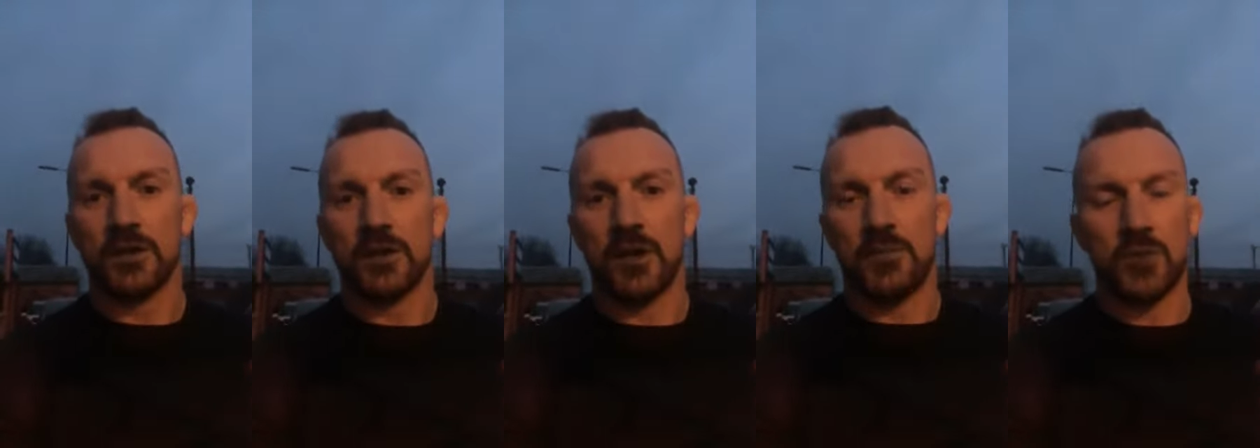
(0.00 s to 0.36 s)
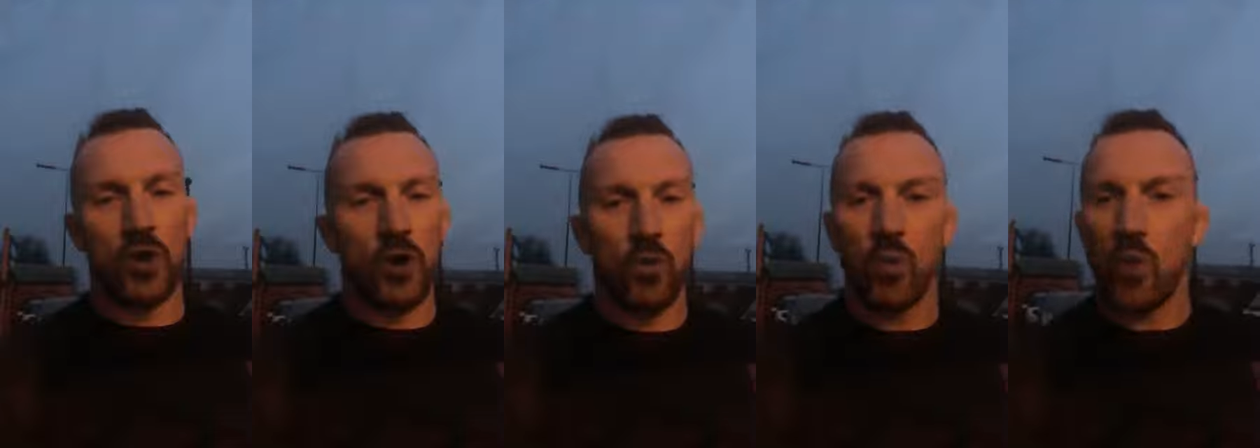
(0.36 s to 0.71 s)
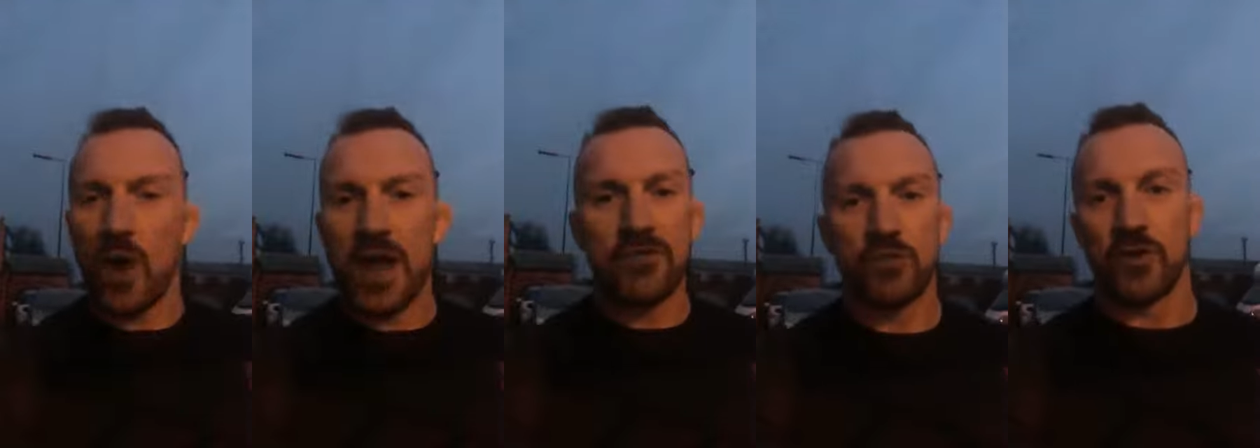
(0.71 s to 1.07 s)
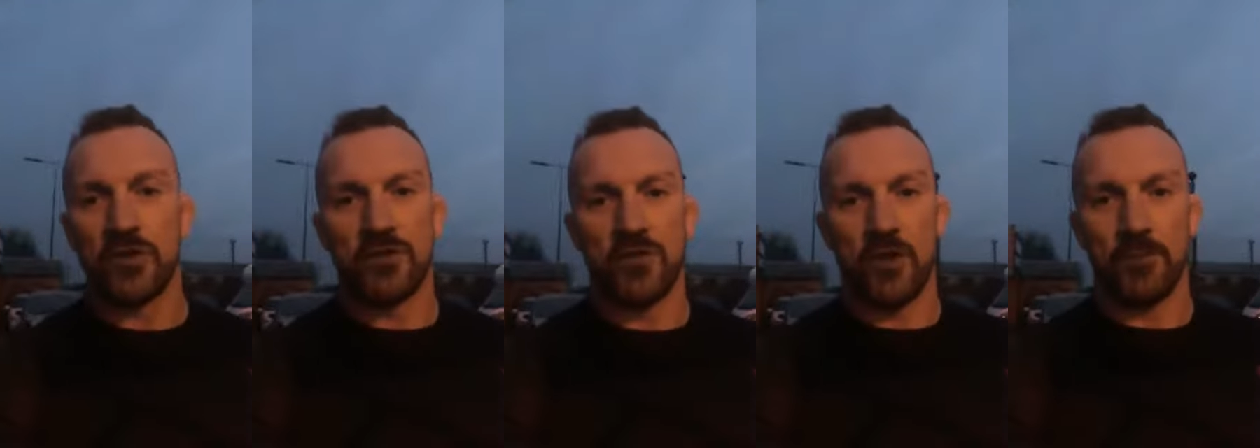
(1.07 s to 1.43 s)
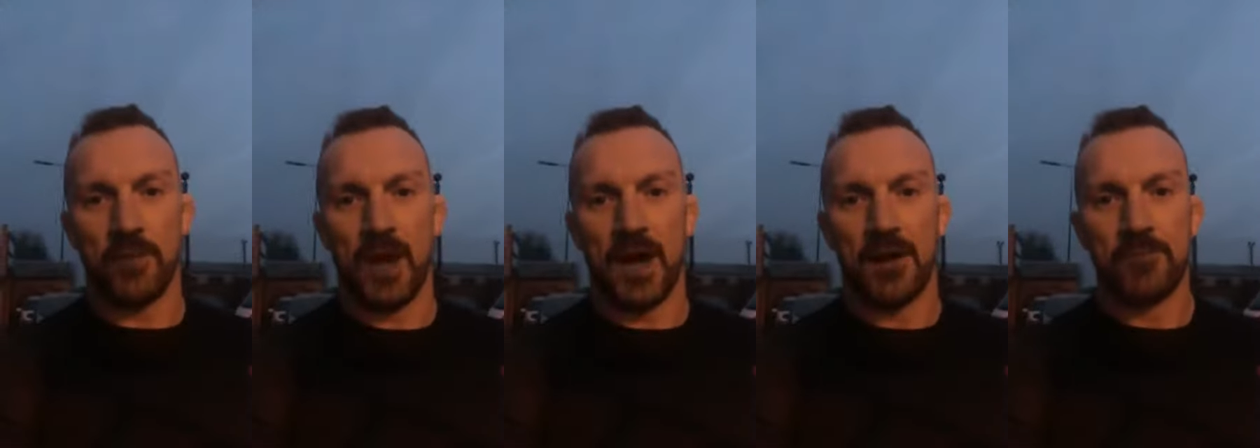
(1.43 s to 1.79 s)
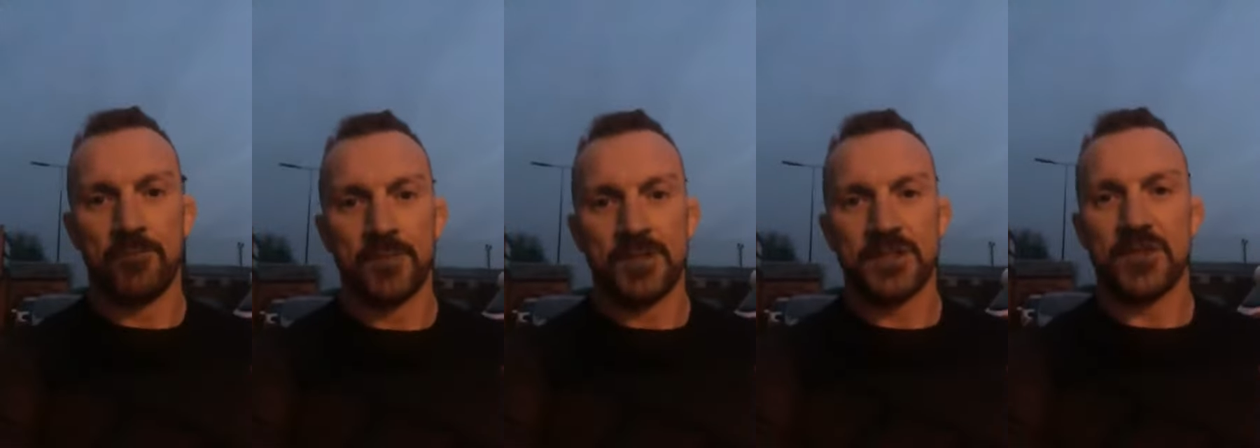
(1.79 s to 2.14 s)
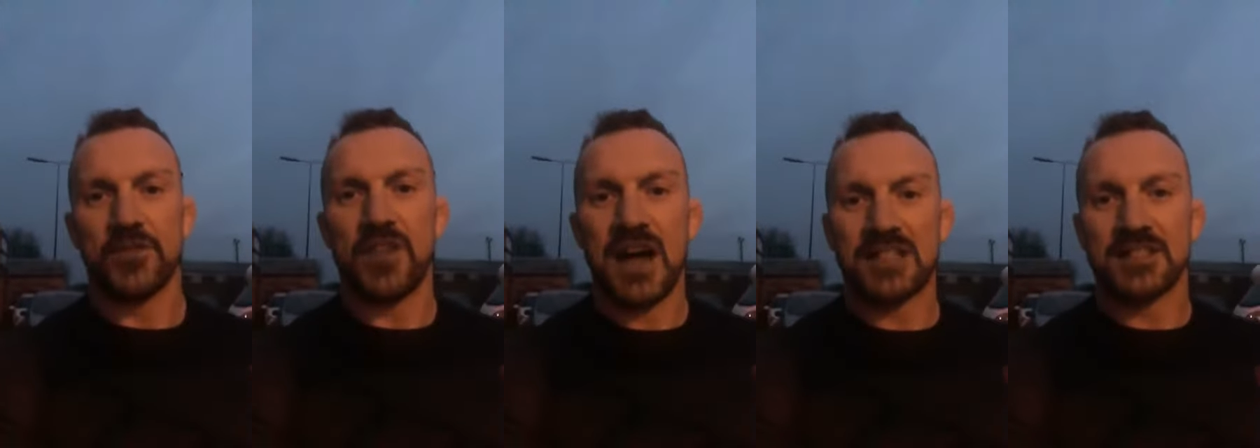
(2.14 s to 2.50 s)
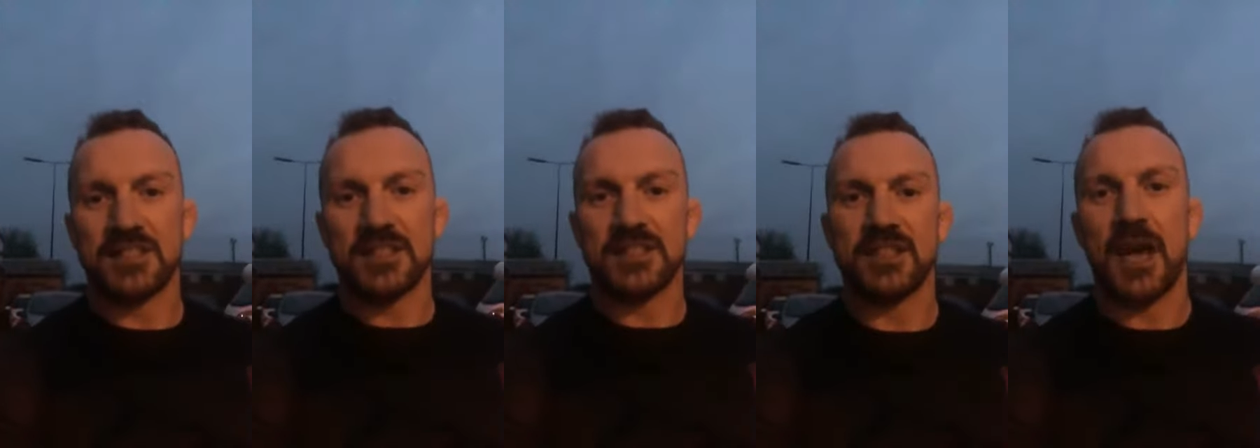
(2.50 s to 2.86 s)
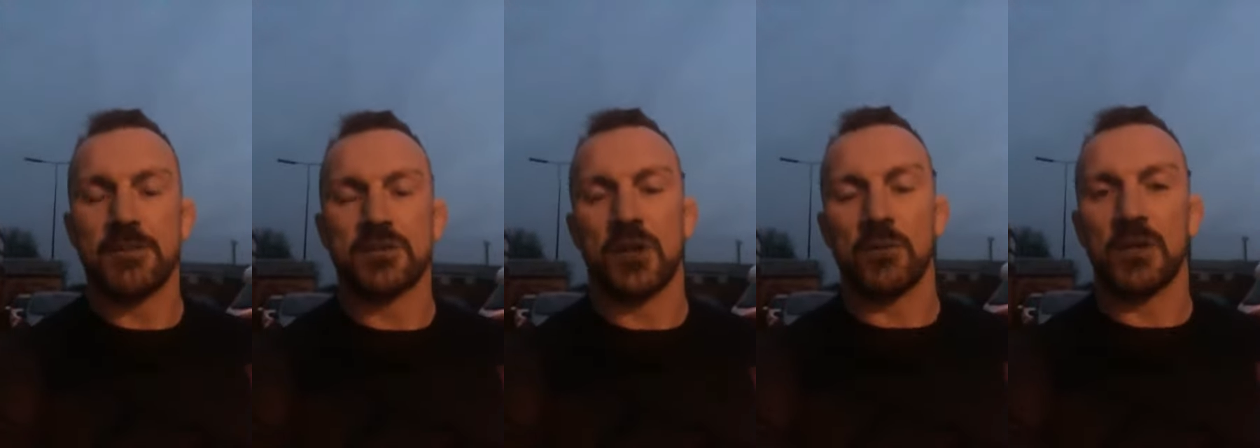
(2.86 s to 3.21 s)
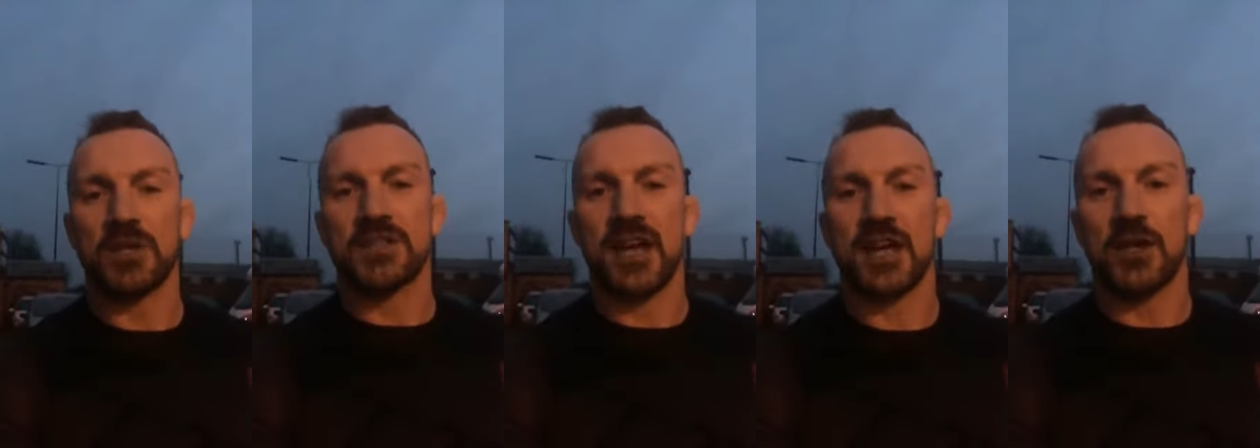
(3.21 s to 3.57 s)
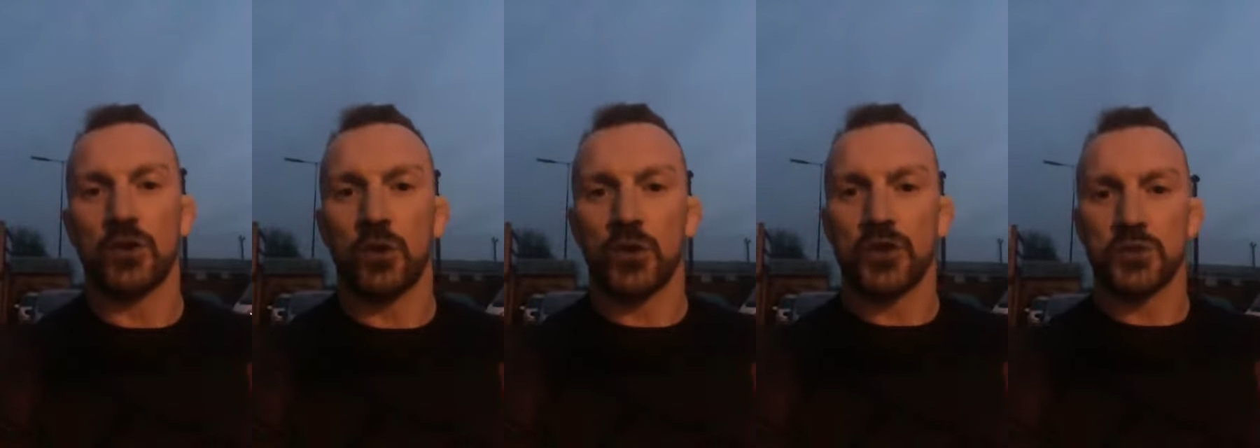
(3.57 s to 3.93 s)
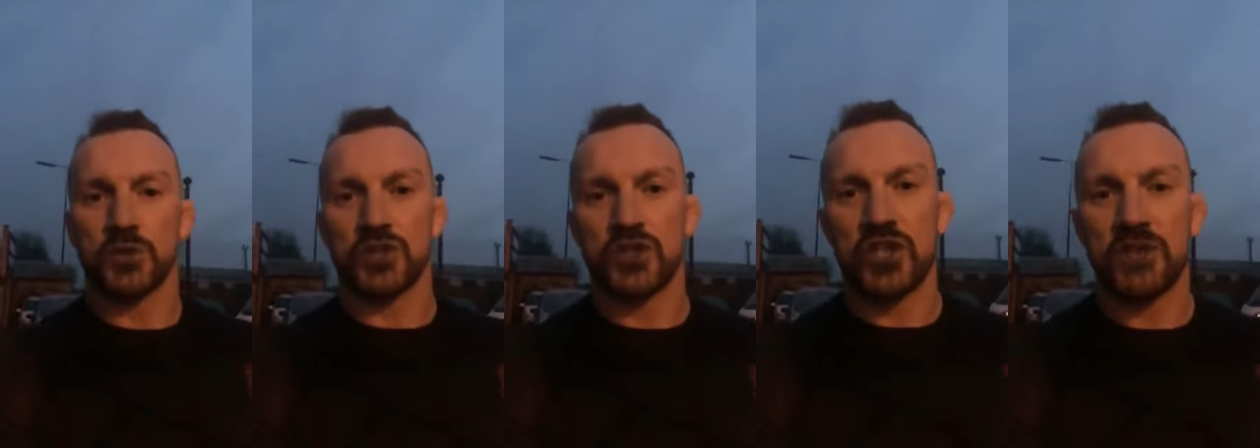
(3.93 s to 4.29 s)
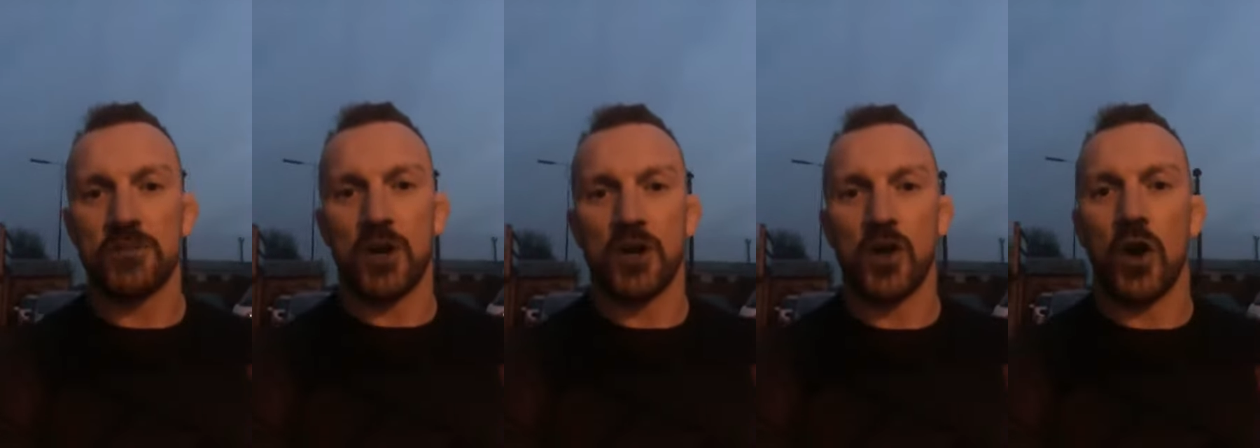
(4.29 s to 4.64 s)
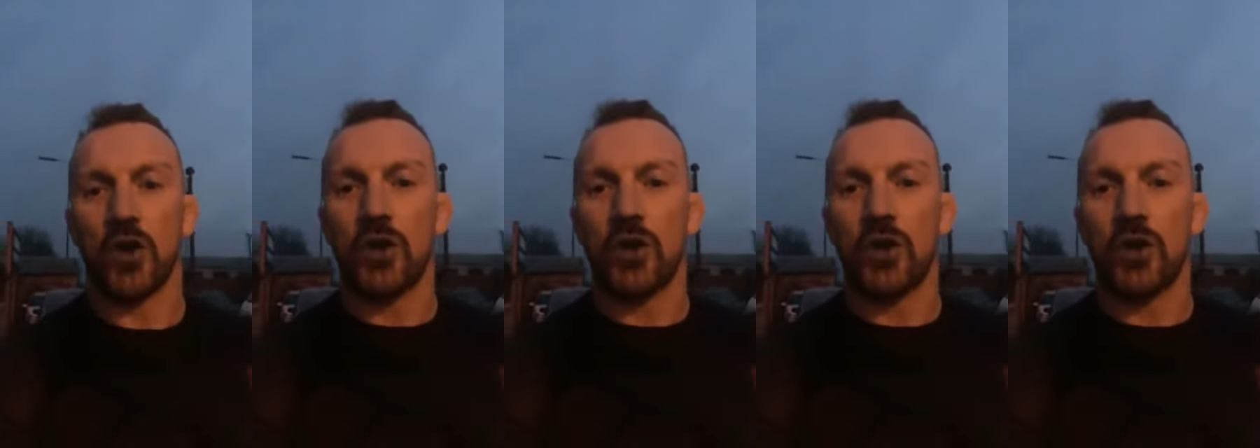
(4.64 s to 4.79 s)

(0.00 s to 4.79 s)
I'm not wavering from that. So that's the steps I'm going to take in order to achieve my goal.